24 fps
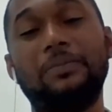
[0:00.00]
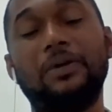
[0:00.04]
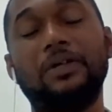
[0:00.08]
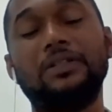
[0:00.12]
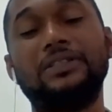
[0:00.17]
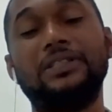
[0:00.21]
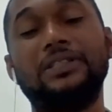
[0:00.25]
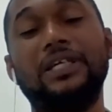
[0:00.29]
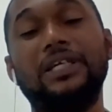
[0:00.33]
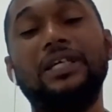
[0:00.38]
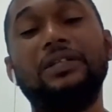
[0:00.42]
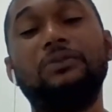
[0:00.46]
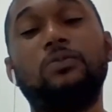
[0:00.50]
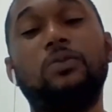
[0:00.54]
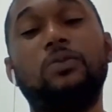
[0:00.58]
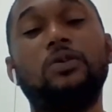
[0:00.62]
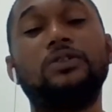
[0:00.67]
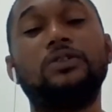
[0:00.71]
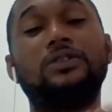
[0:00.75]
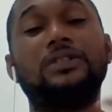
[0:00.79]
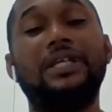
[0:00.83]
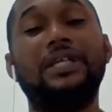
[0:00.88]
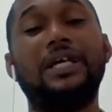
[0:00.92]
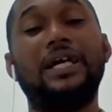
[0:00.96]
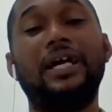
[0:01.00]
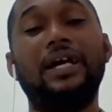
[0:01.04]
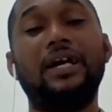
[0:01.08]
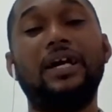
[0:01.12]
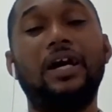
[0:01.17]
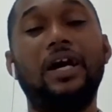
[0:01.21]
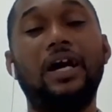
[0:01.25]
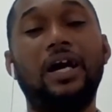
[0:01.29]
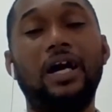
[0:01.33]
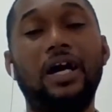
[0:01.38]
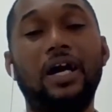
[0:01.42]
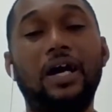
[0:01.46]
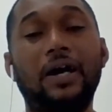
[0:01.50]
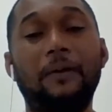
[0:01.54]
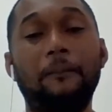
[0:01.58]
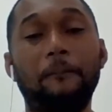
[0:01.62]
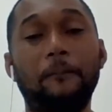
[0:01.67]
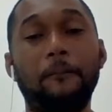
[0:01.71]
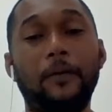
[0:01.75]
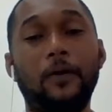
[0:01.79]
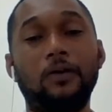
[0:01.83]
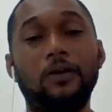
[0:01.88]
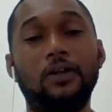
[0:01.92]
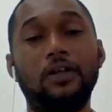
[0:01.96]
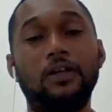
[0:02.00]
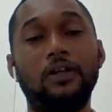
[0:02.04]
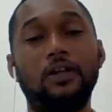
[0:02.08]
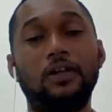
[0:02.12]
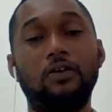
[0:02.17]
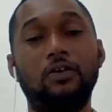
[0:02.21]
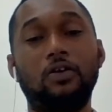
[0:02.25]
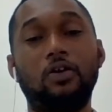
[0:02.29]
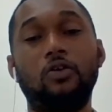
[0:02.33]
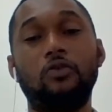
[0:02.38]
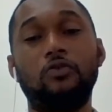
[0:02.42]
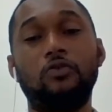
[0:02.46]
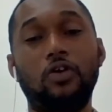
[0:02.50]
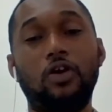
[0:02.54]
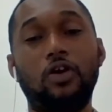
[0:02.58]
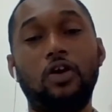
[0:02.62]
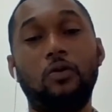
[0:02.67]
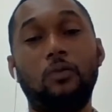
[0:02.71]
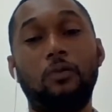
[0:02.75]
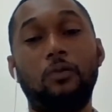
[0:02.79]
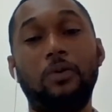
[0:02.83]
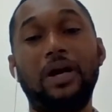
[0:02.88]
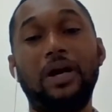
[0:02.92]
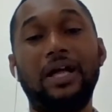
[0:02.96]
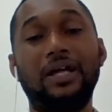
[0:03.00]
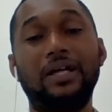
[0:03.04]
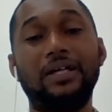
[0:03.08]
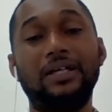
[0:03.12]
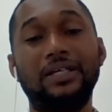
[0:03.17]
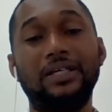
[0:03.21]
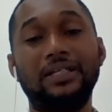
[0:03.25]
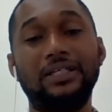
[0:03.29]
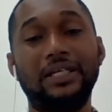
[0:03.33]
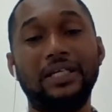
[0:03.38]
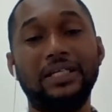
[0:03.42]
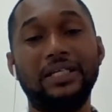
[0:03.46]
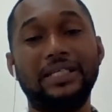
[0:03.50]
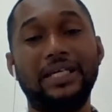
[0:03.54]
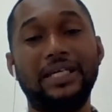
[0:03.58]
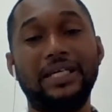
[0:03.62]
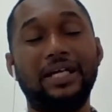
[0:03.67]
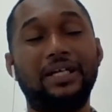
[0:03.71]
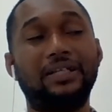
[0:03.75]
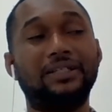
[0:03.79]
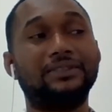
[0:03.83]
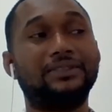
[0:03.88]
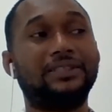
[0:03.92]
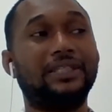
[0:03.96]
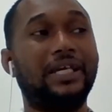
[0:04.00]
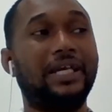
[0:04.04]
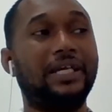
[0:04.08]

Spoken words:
but it was there all along for a while in health.